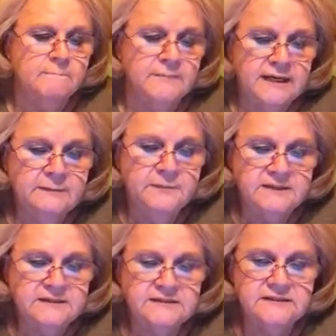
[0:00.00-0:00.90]
Many
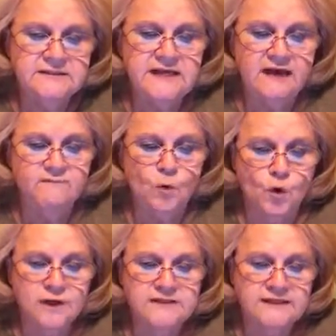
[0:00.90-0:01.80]
businesses have
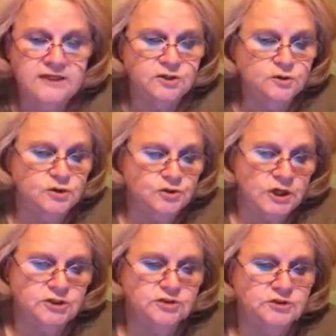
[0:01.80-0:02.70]
organizational
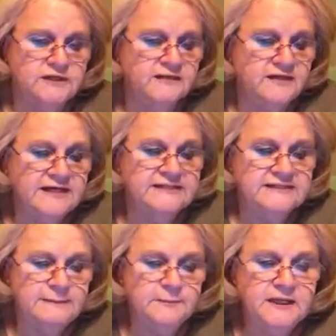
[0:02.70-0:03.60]
structures that
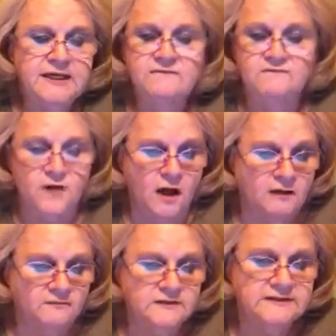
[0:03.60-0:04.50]
simply
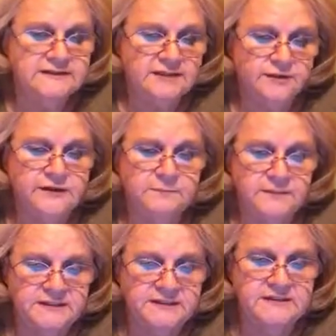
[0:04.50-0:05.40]
evolve during the
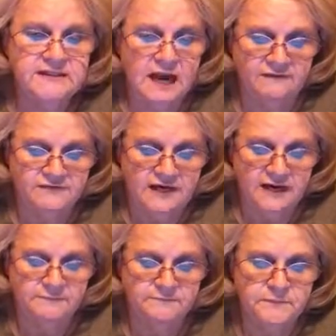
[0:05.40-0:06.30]
business
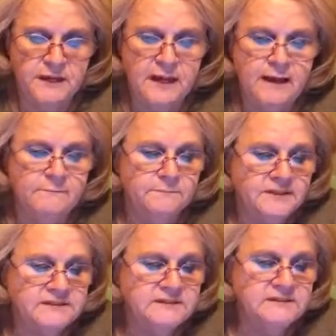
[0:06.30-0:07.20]
lifetime.
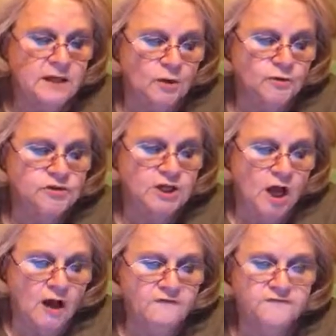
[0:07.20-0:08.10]
Business owners
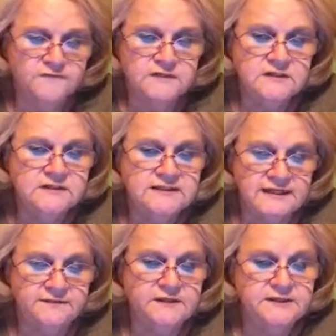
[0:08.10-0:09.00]
often
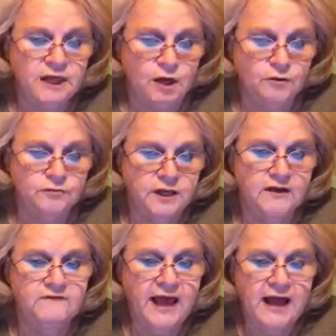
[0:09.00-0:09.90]
set the tone
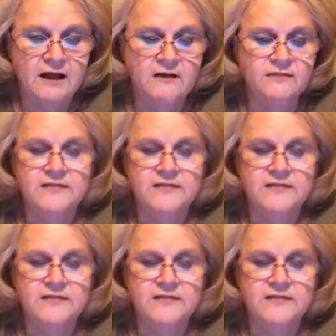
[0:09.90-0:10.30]
of how